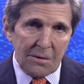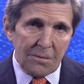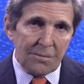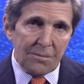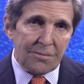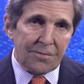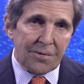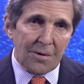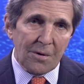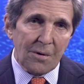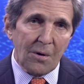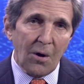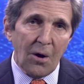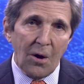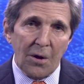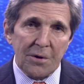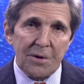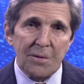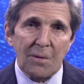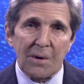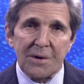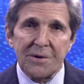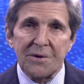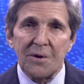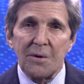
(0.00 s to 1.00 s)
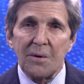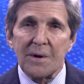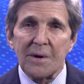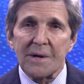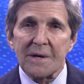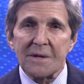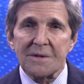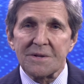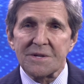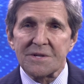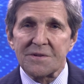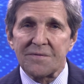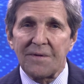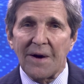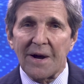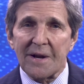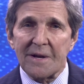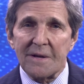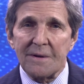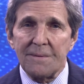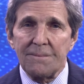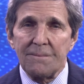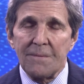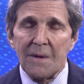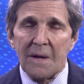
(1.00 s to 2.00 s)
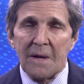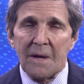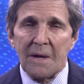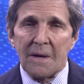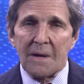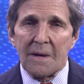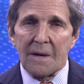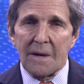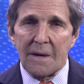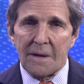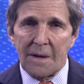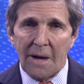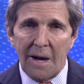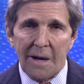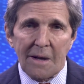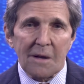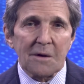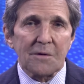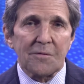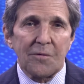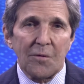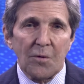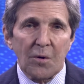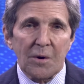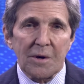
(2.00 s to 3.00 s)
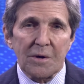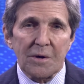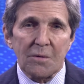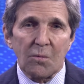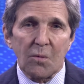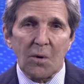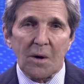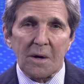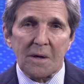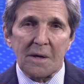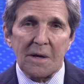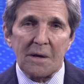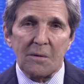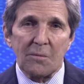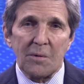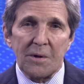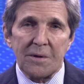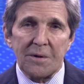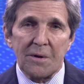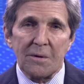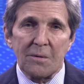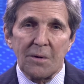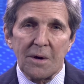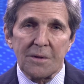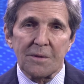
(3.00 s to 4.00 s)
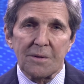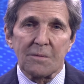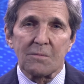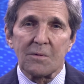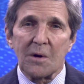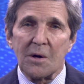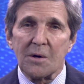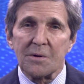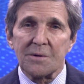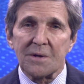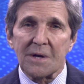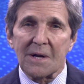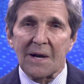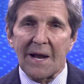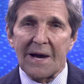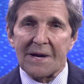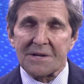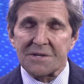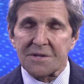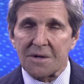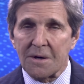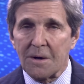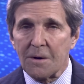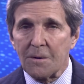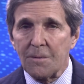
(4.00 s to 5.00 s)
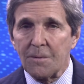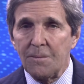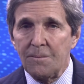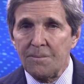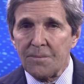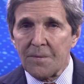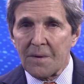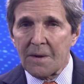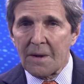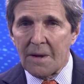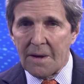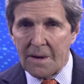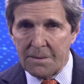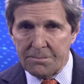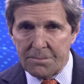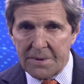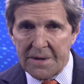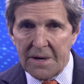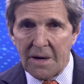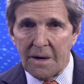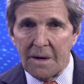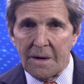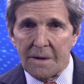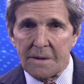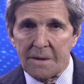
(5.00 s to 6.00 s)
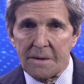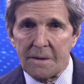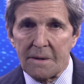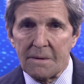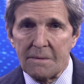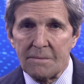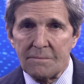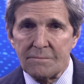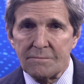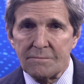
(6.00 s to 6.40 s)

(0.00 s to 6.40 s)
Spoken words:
you for all you are doing in this fight, and I look forward to working with you on the road to Glasgow and beyond.